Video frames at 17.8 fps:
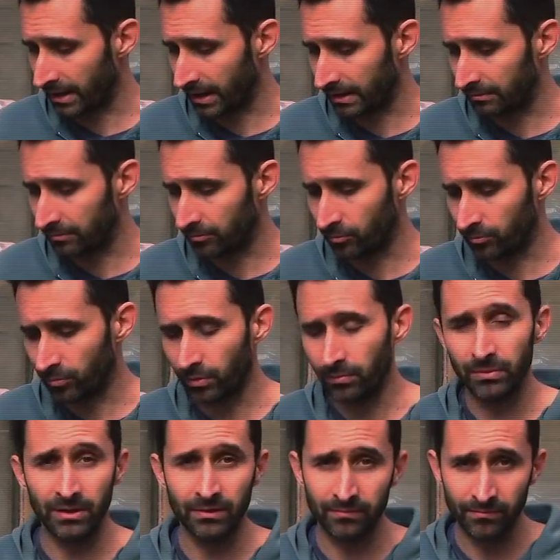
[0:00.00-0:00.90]
And we'll
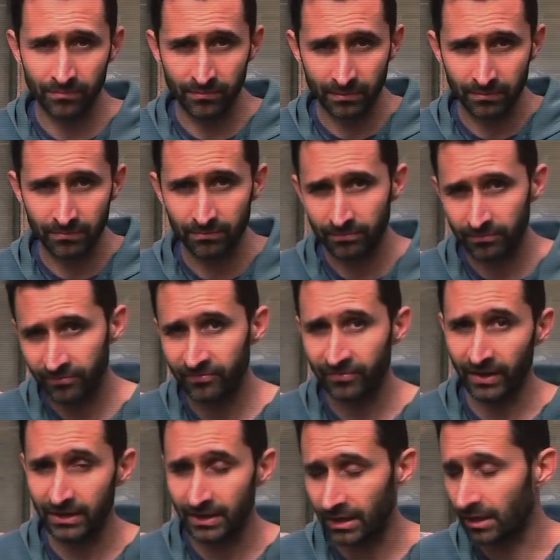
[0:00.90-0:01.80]
be
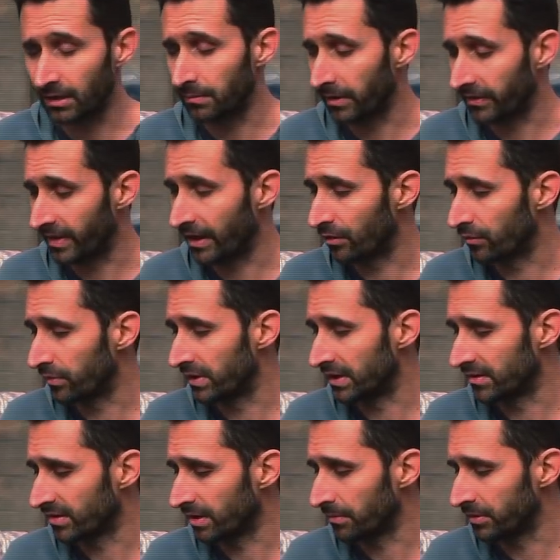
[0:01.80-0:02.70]
finding out about that over the
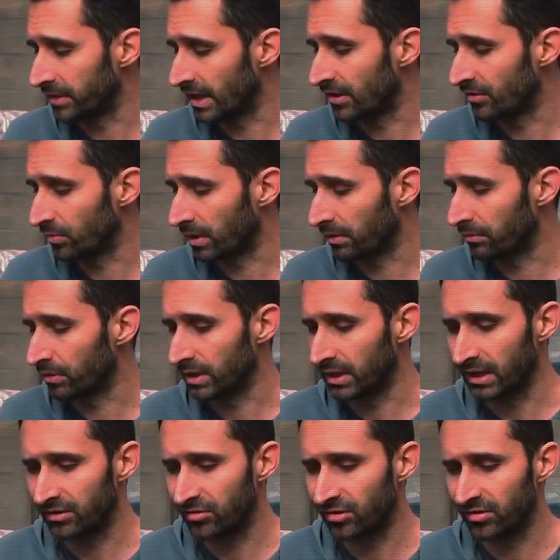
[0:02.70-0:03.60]
next couple days when I really
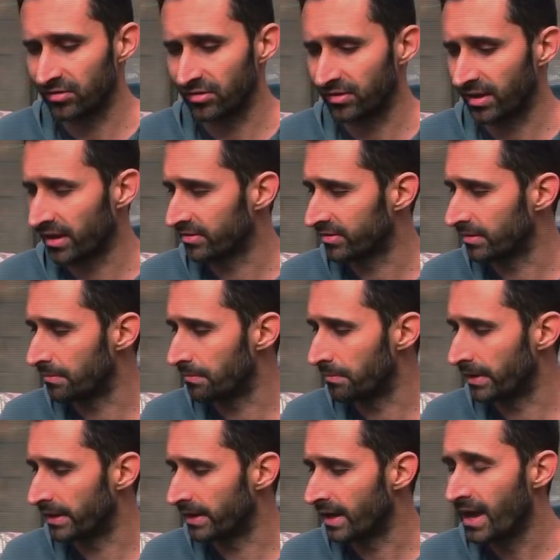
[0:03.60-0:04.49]
get a chance to test them.
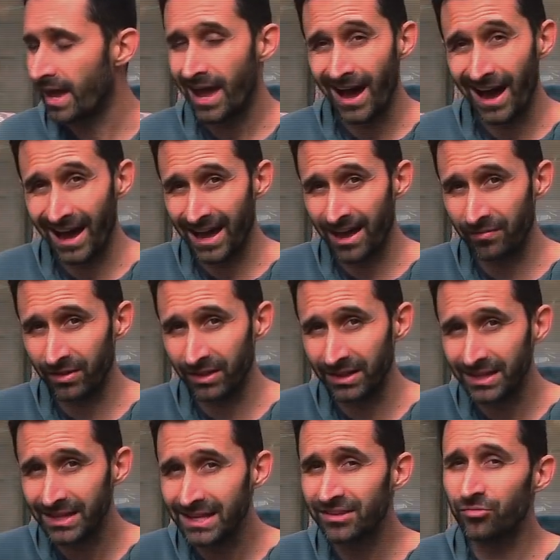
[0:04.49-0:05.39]
But I have at
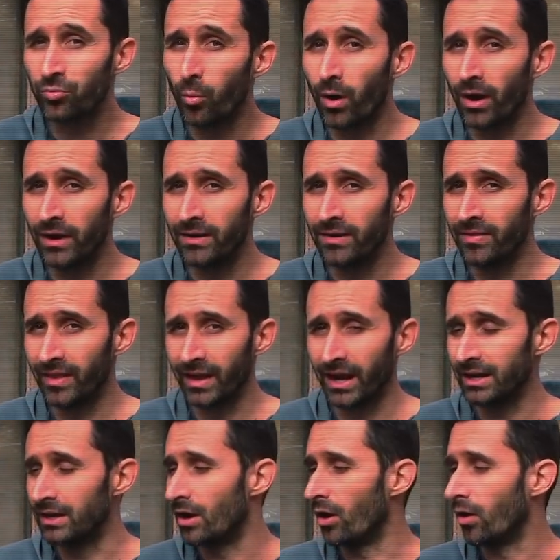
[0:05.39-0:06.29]
least one that
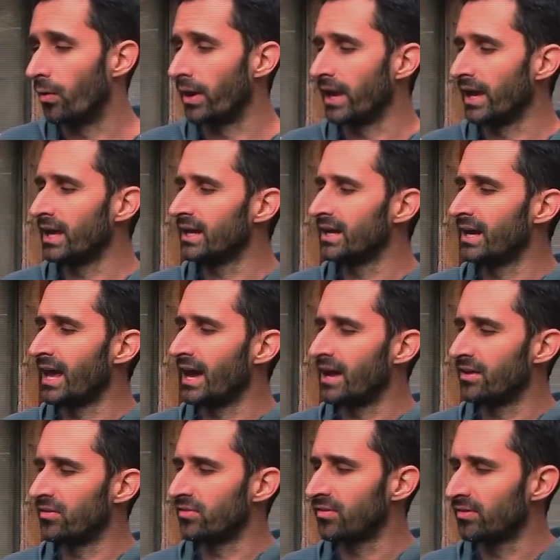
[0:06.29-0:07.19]
I know, and it
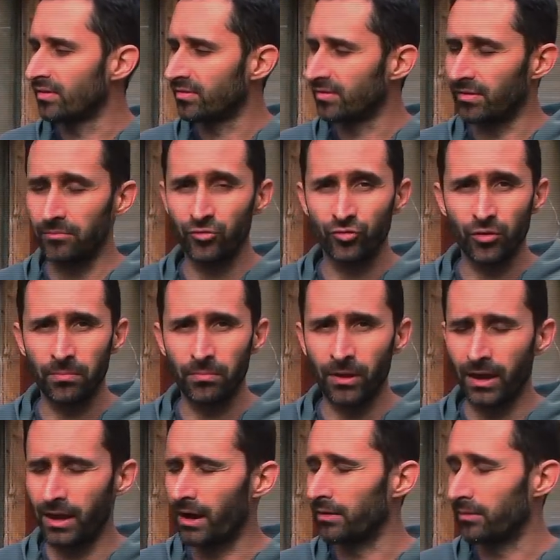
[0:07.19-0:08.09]
has some
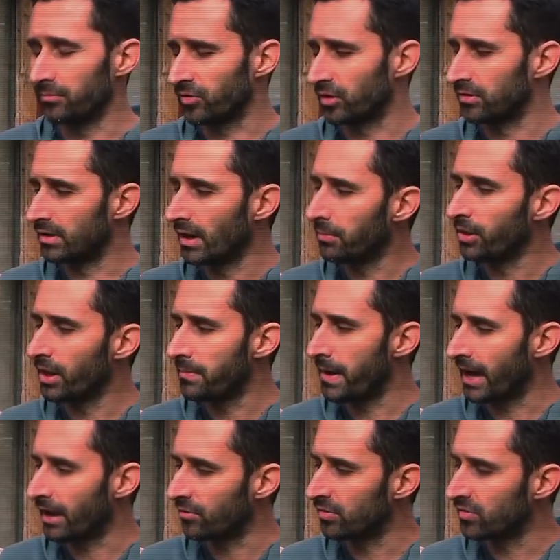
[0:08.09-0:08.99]
AAA, uh, I'm sorry, AA
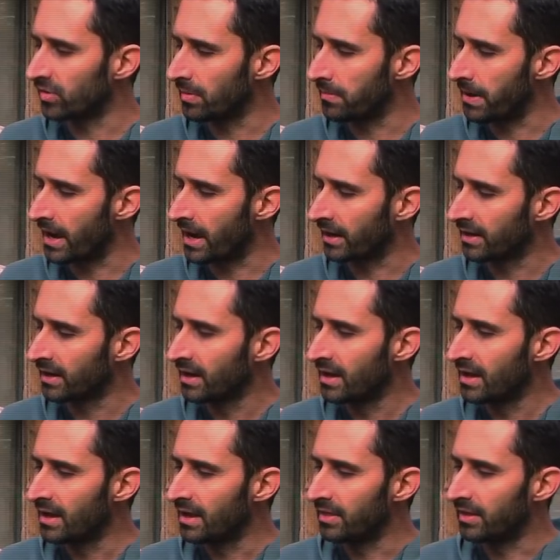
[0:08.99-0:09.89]
batteries in the back
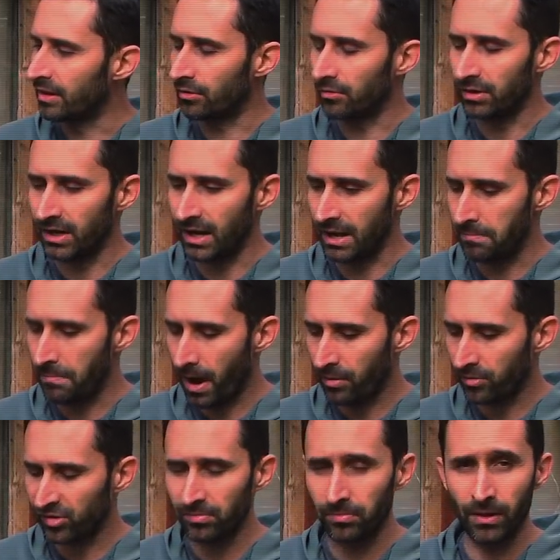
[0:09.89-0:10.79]
that are in a
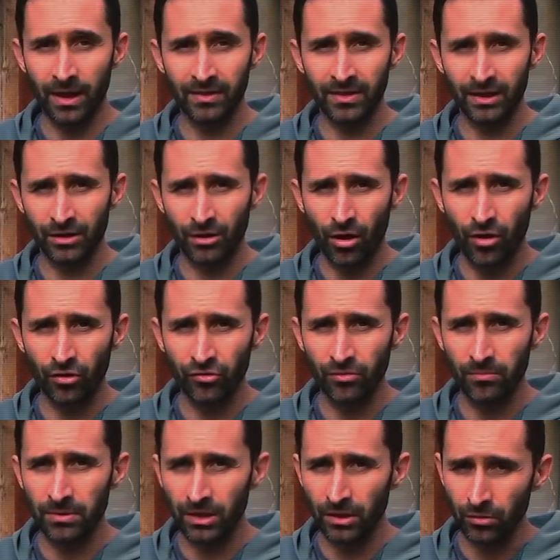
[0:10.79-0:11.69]
power supply that can
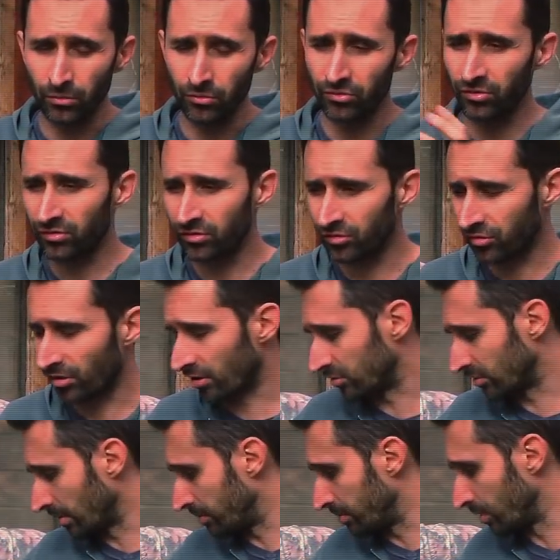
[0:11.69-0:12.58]
also be used to
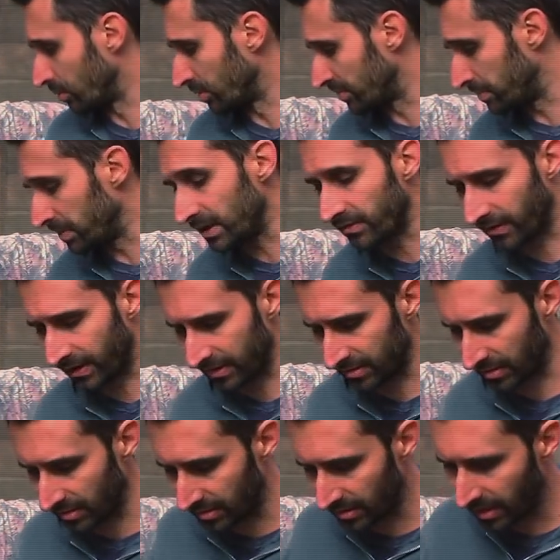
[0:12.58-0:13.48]
charge up USB
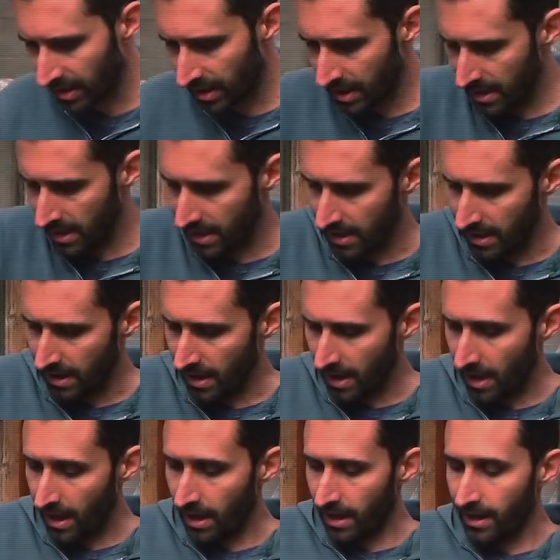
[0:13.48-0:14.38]
devices.
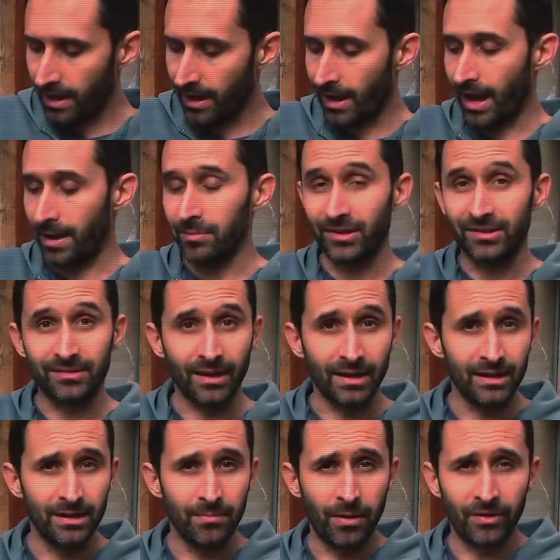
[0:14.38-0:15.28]
I'm
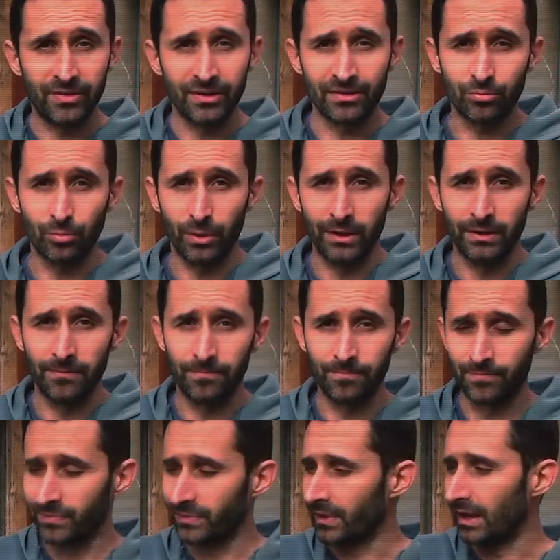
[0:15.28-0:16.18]
excited about this one.
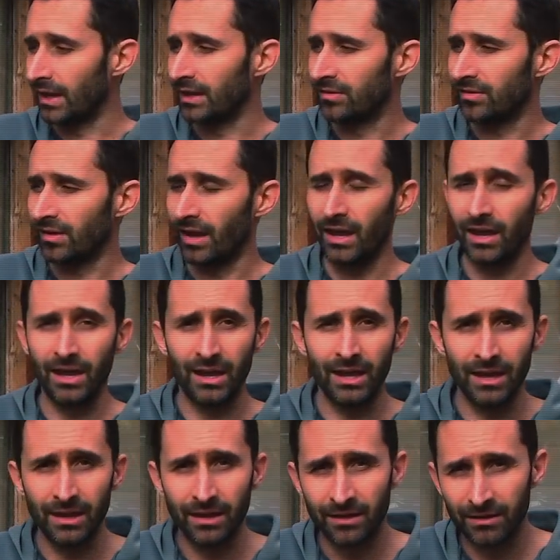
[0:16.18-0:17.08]
It's
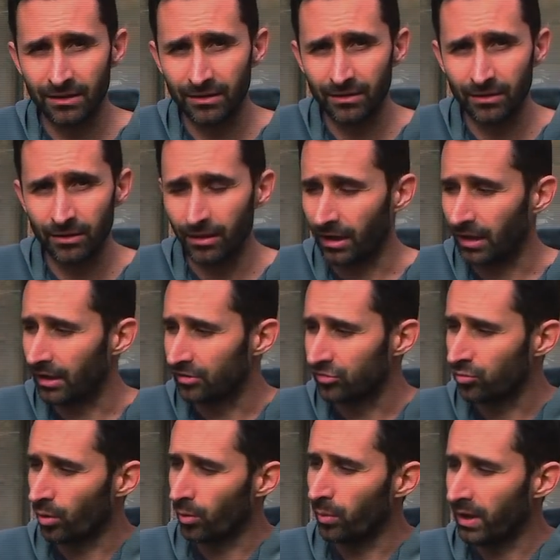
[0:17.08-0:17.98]
a uh,
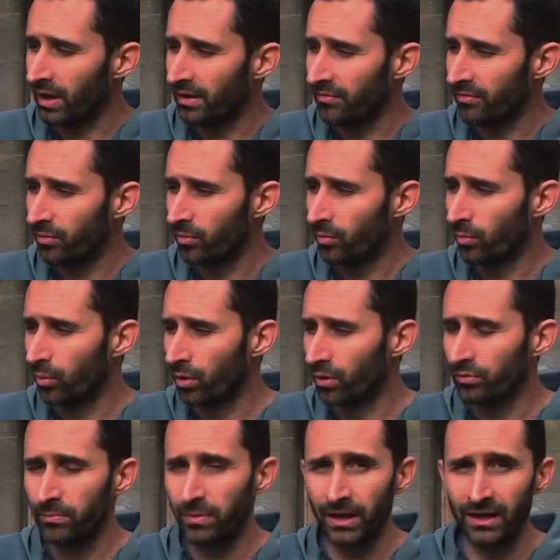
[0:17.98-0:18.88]
shortwave
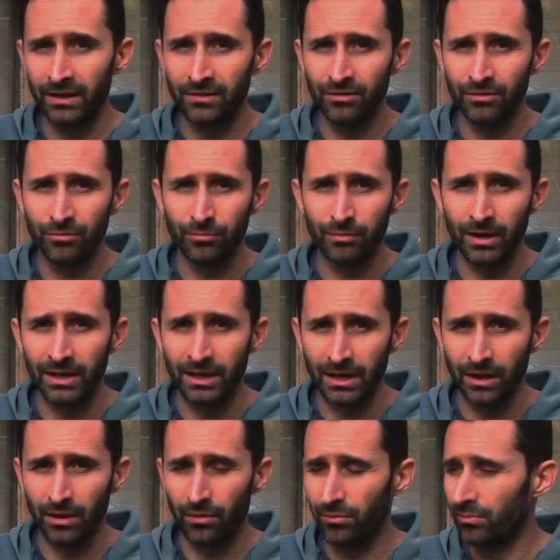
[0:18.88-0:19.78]
world band
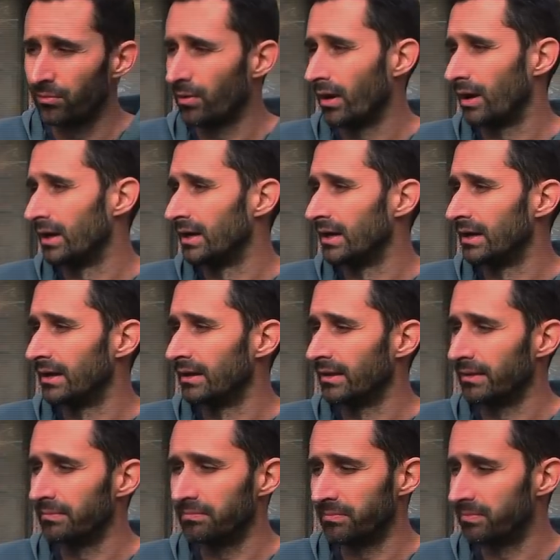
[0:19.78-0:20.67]
radio. Uh,
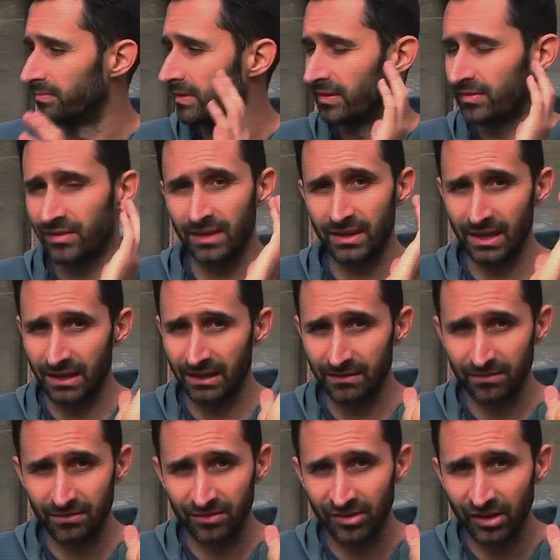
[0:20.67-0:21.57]
this can
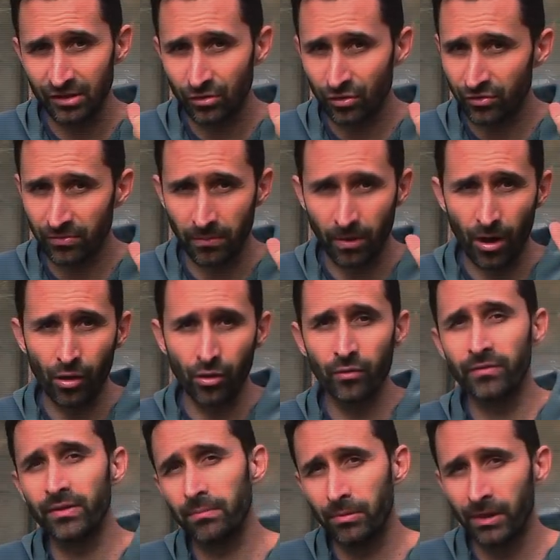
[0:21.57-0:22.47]
get signals from all
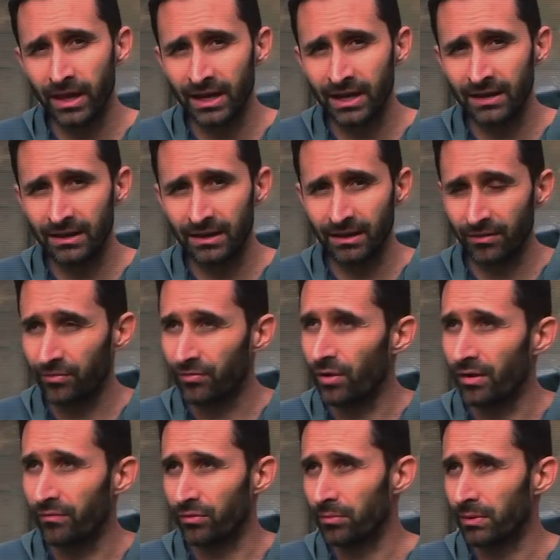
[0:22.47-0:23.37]
over the planet if
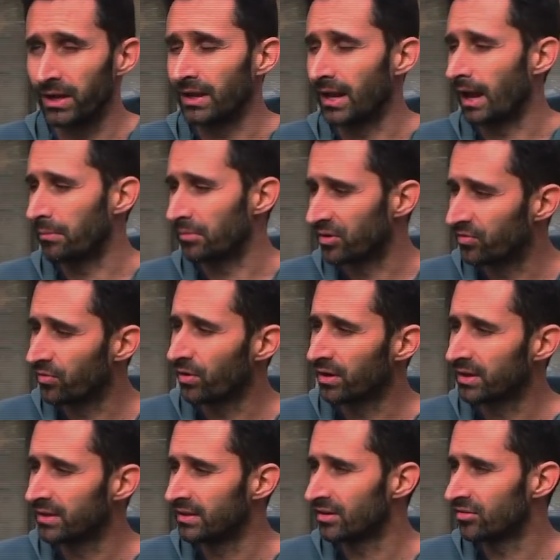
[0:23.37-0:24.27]
you have the right
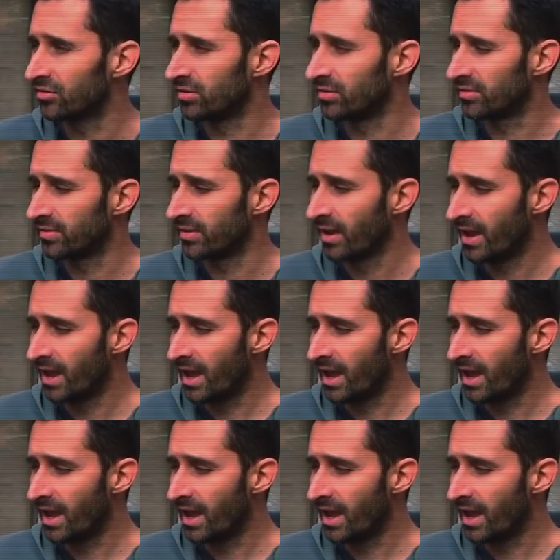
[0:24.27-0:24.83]
atmospheric conditions.